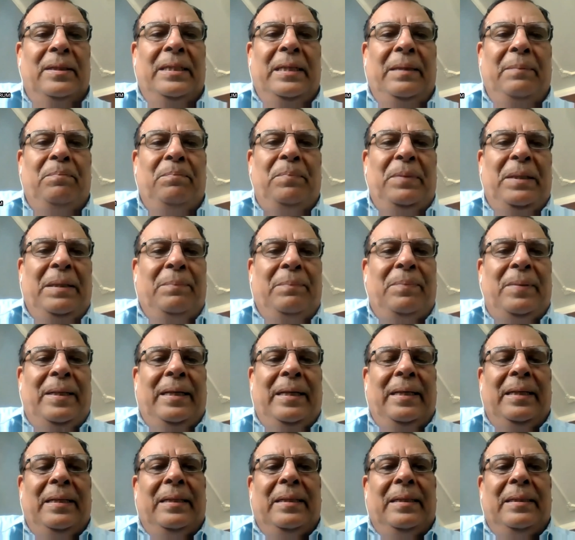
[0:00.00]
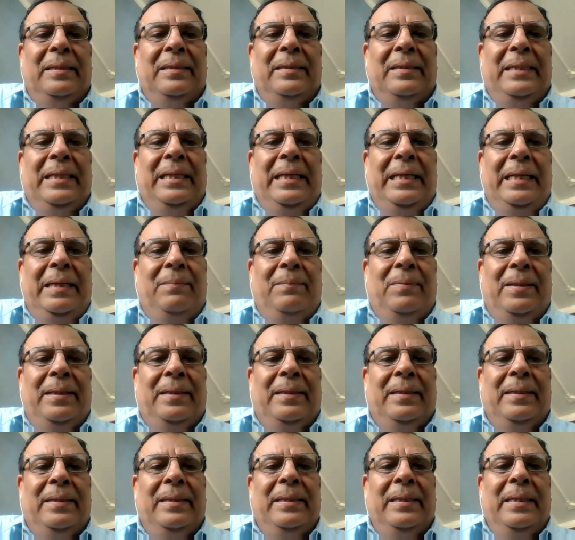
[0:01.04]
the people, the
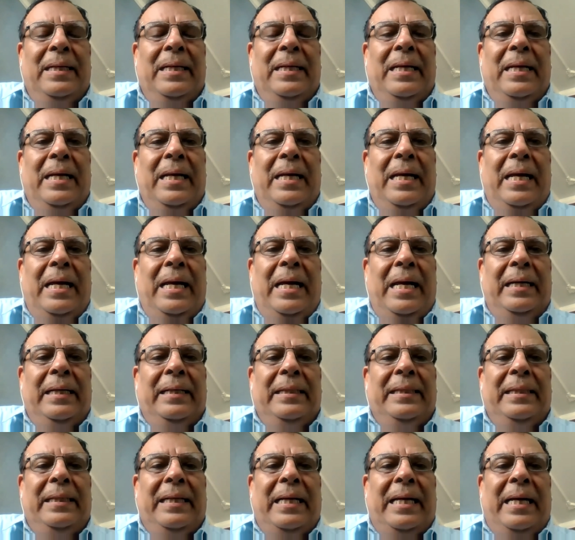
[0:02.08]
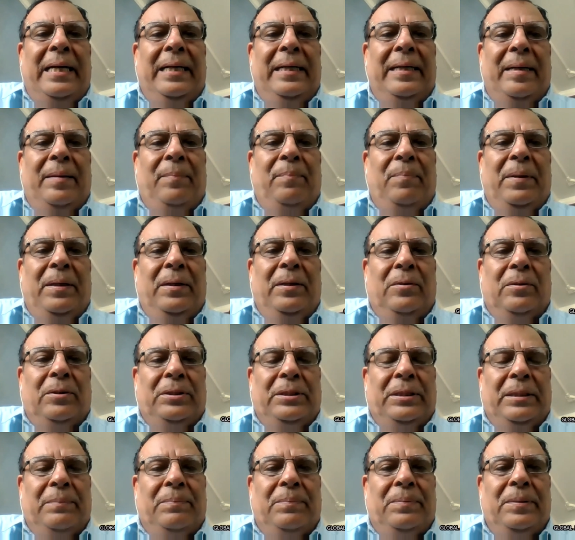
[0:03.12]
labor, and the
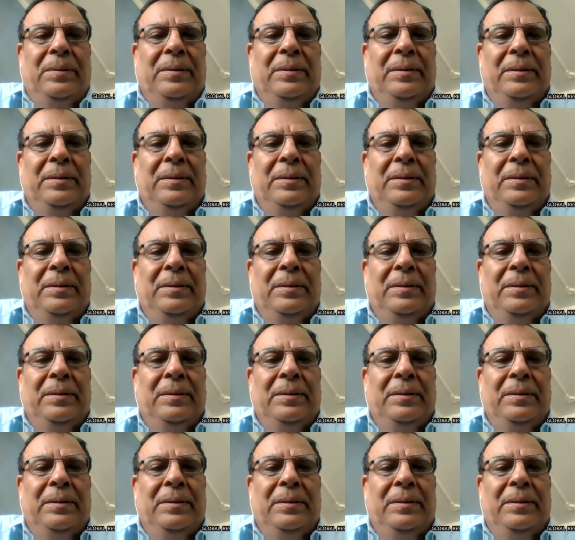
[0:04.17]
entrepreneurship,